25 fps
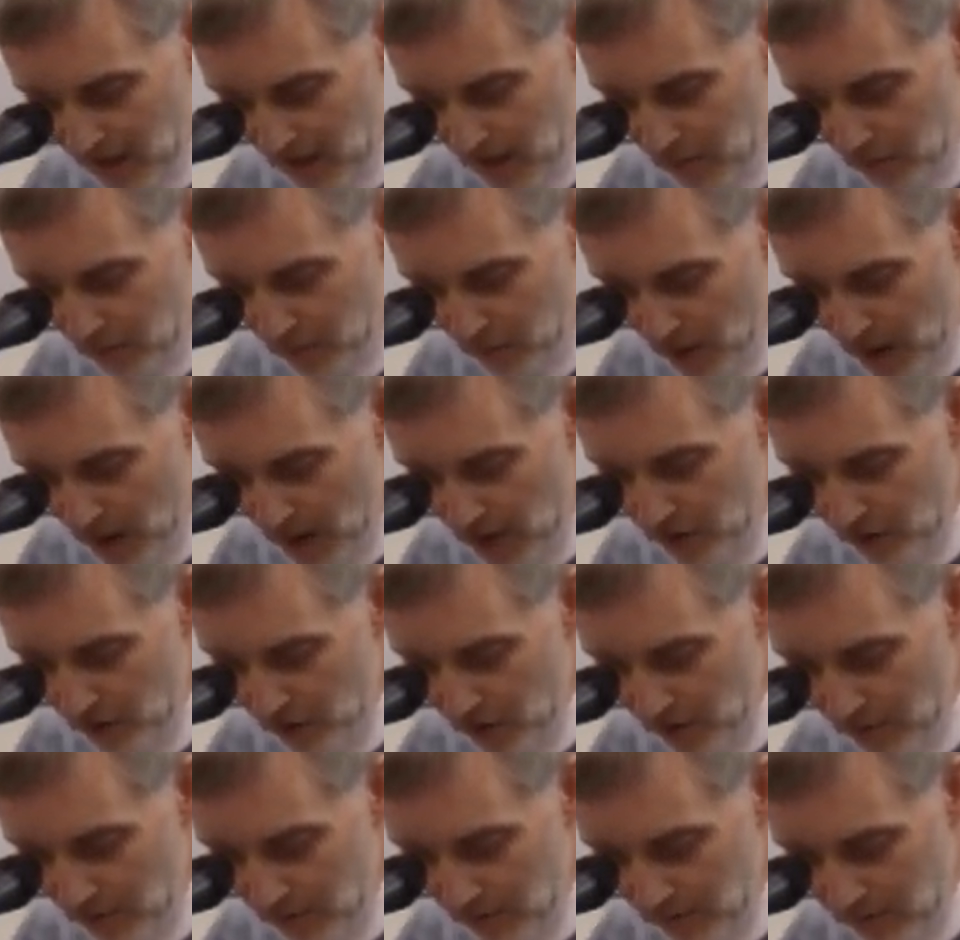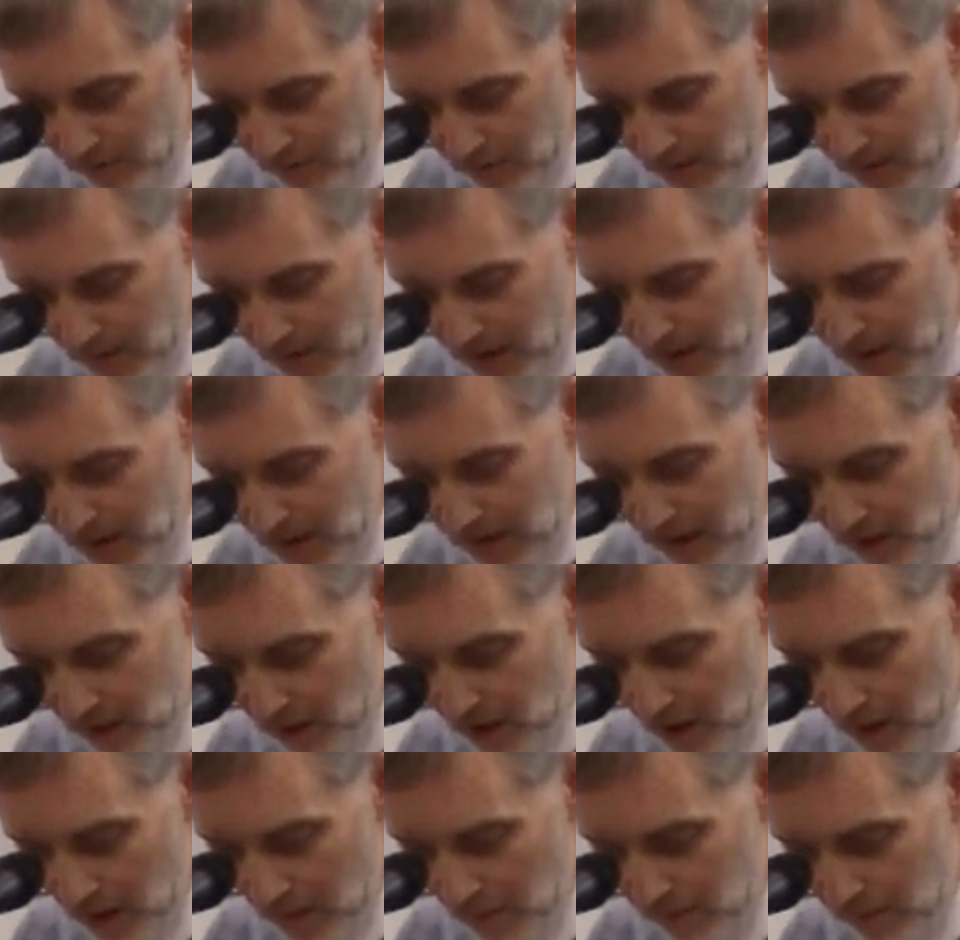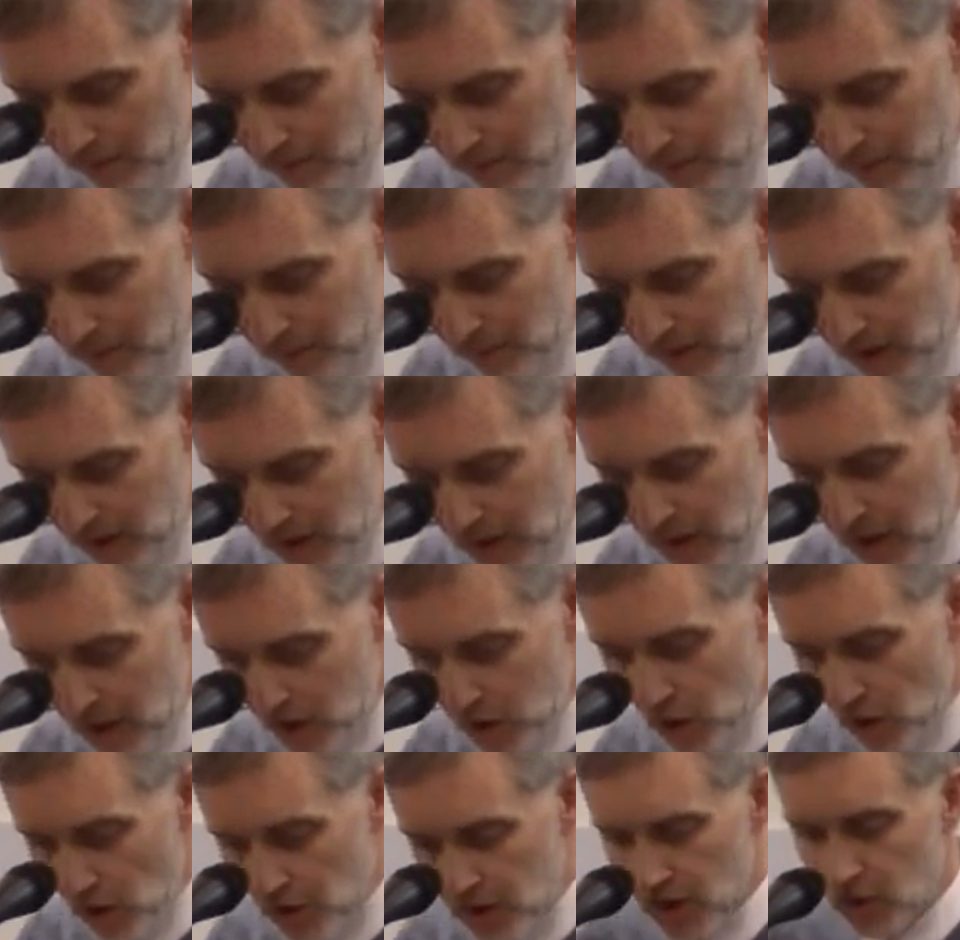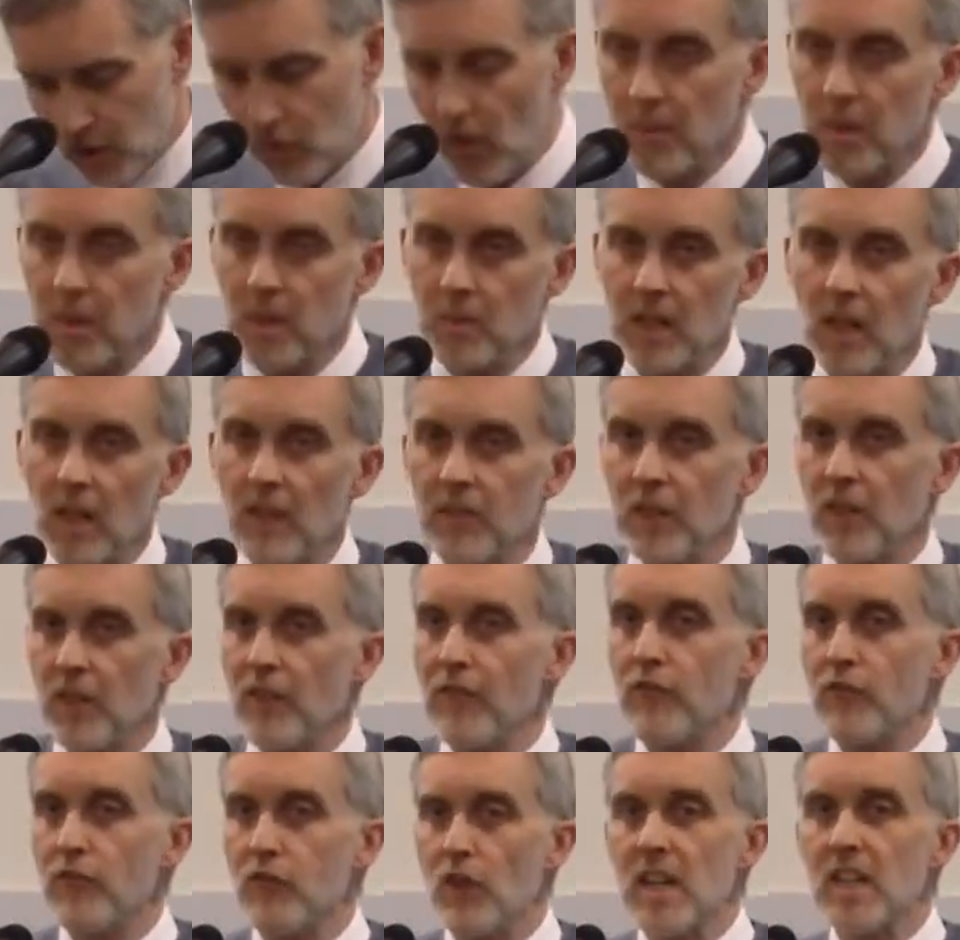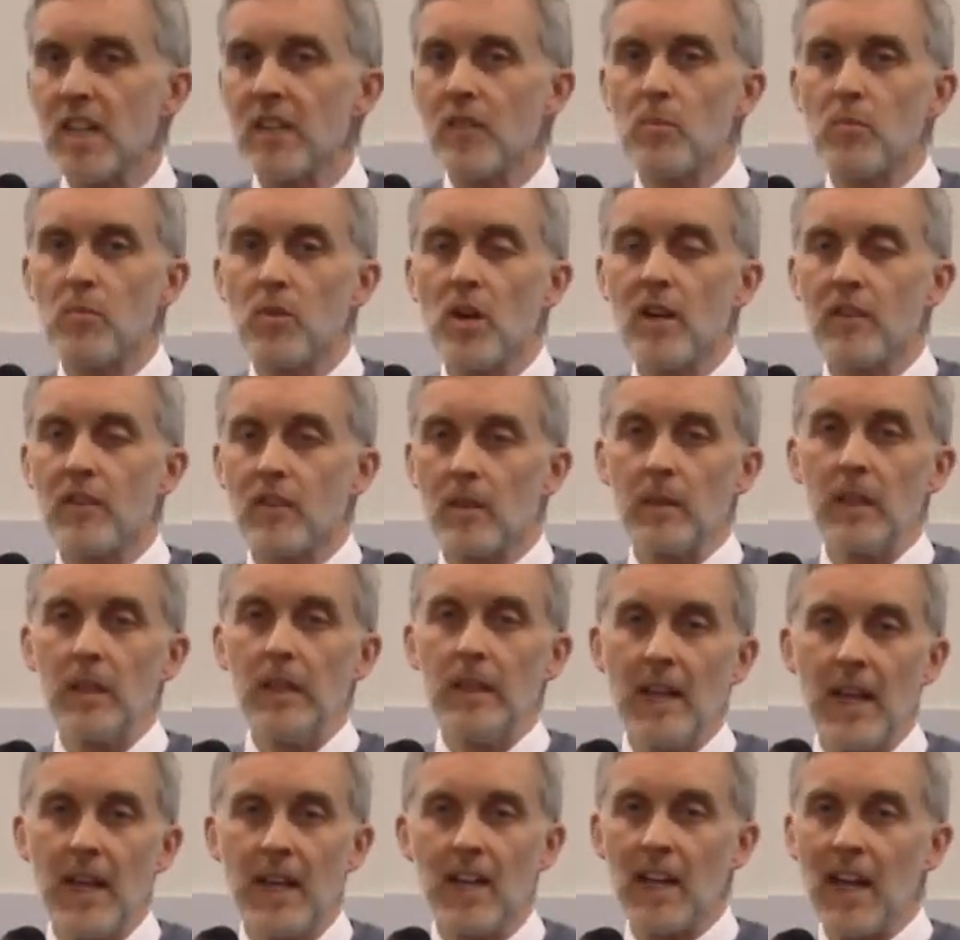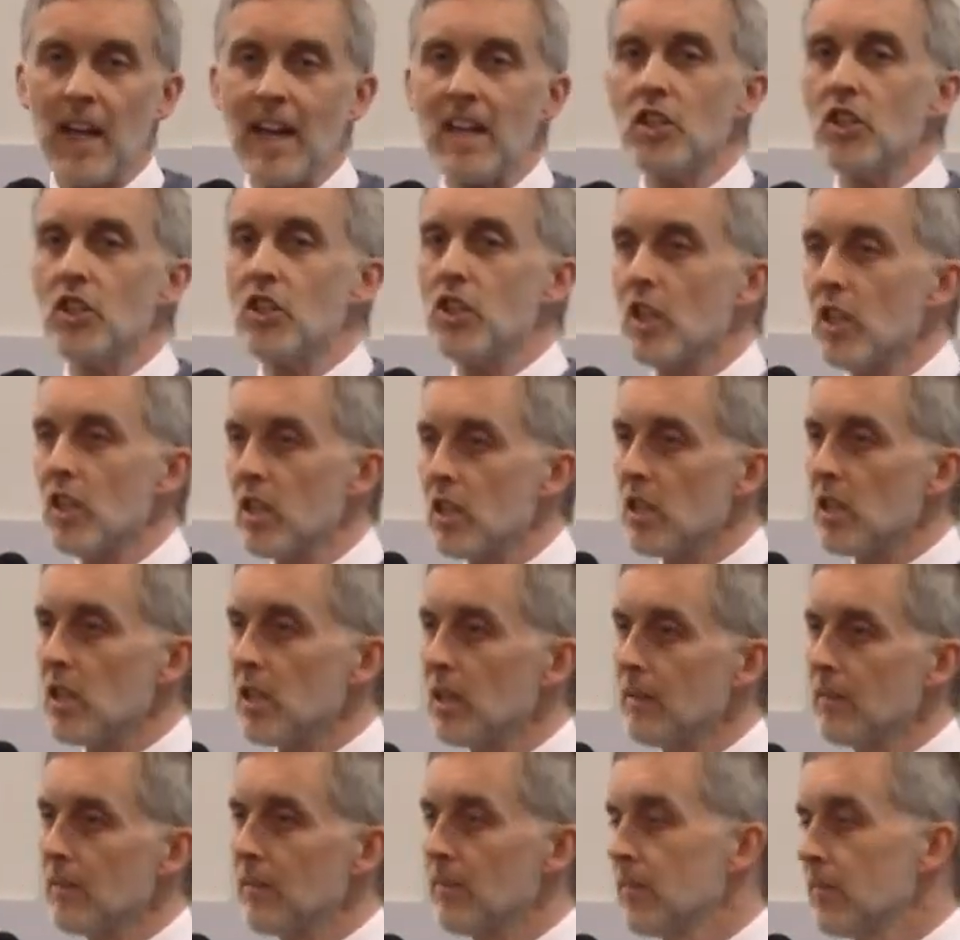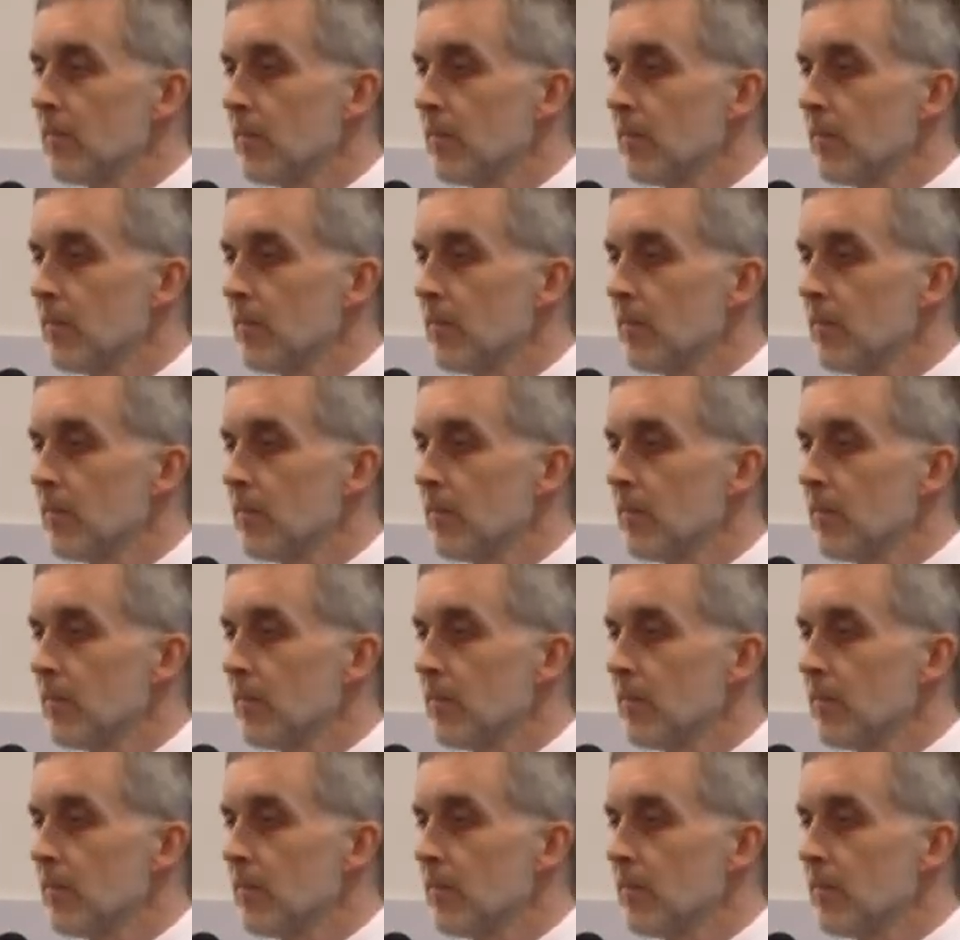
that the bridegroom has now come. John describes himself as a friend of the bridegroom. In an ancient